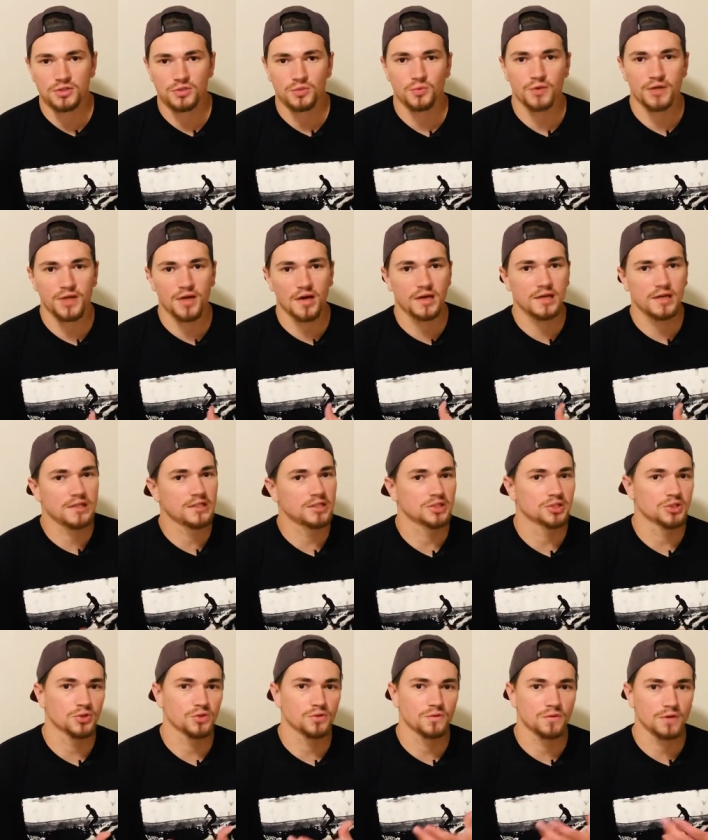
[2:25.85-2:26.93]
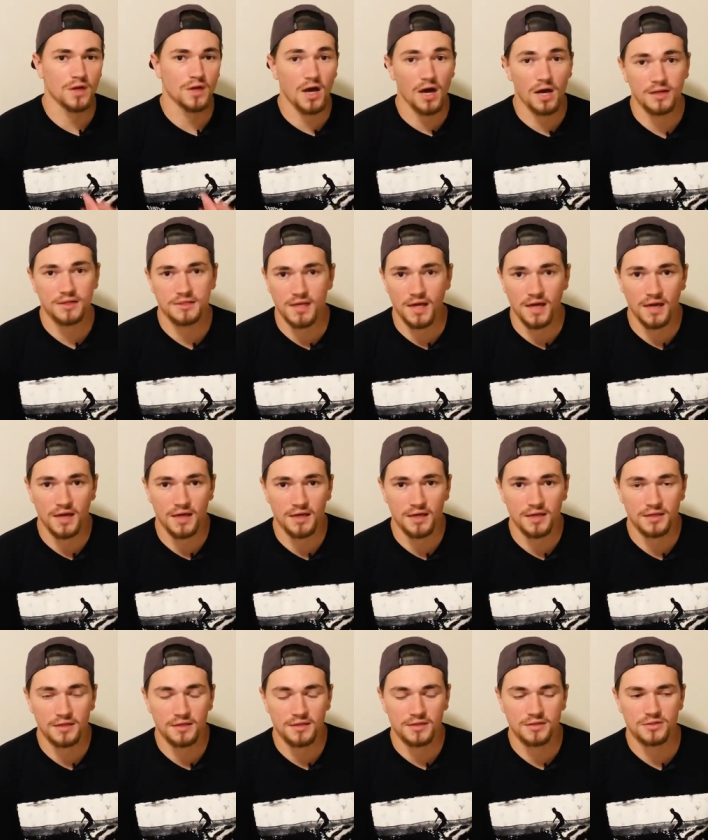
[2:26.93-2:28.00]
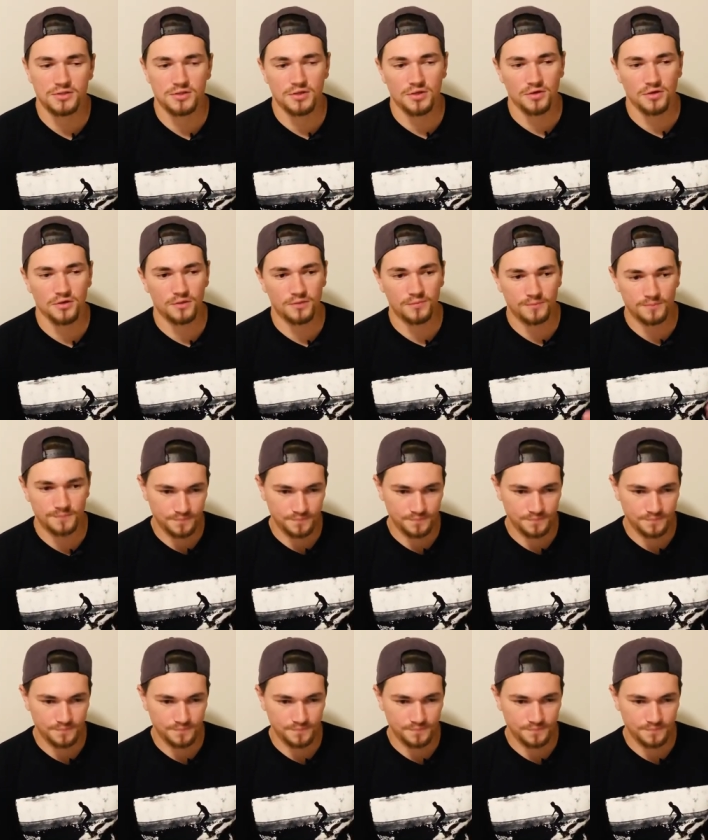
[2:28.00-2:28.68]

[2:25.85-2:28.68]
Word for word: we got into knot tying. So